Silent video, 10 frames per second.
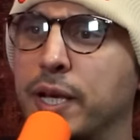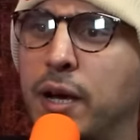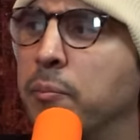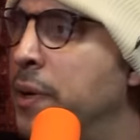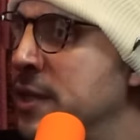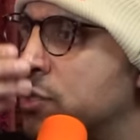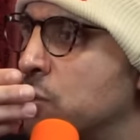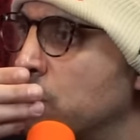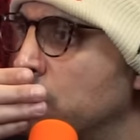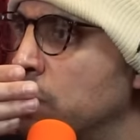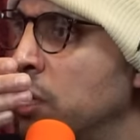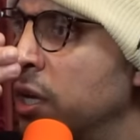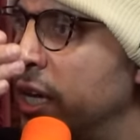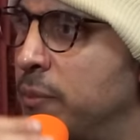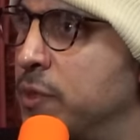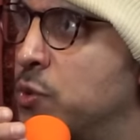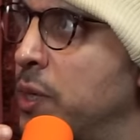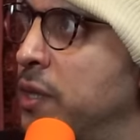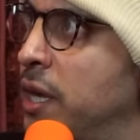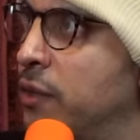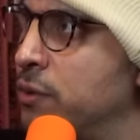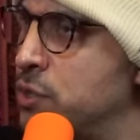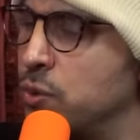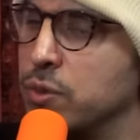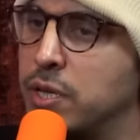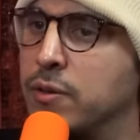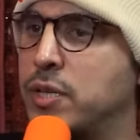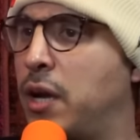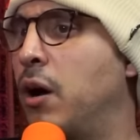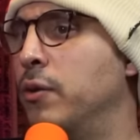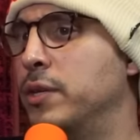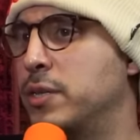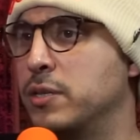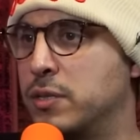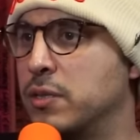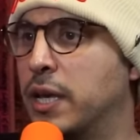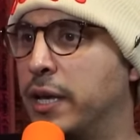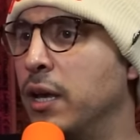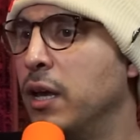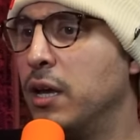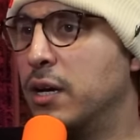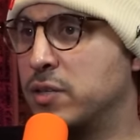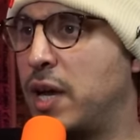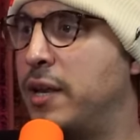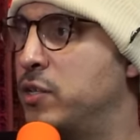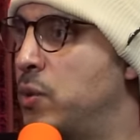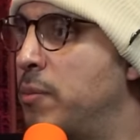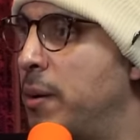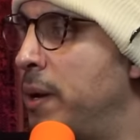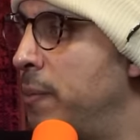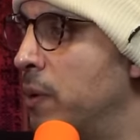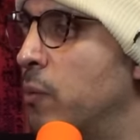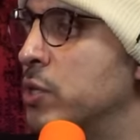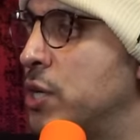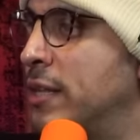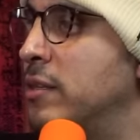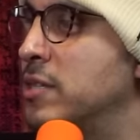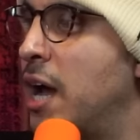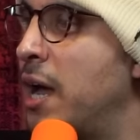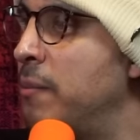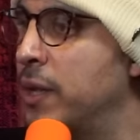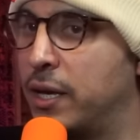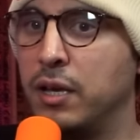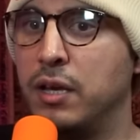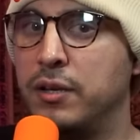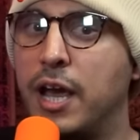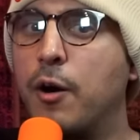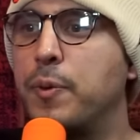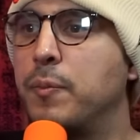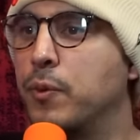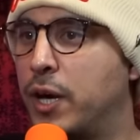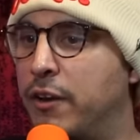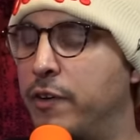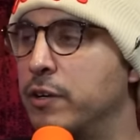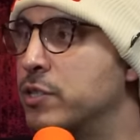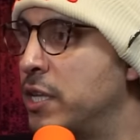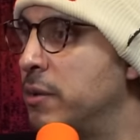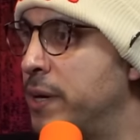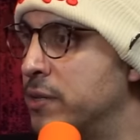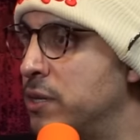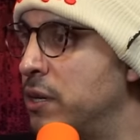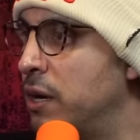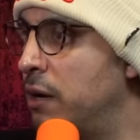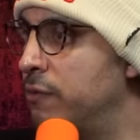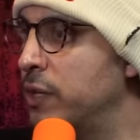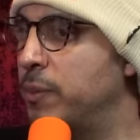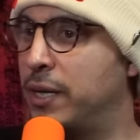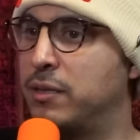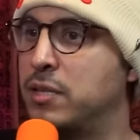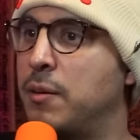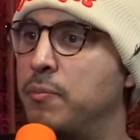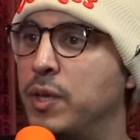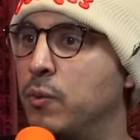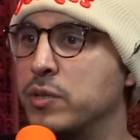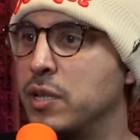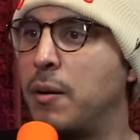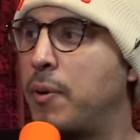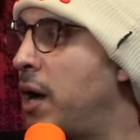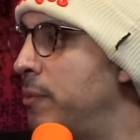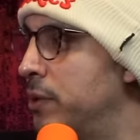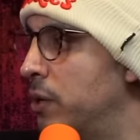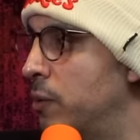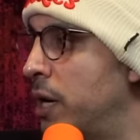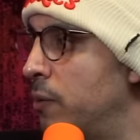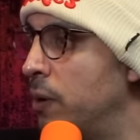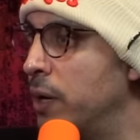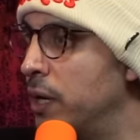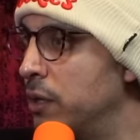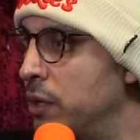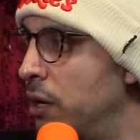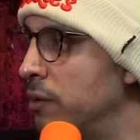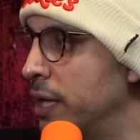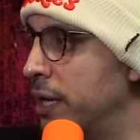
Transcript: like a mid school in between the other schools, and I was like, oh, this is like a Zionist read my paper, which at the time, like now people kind of understand the Palestinian conflict, but at the time it was not popular when I wrote it. You know,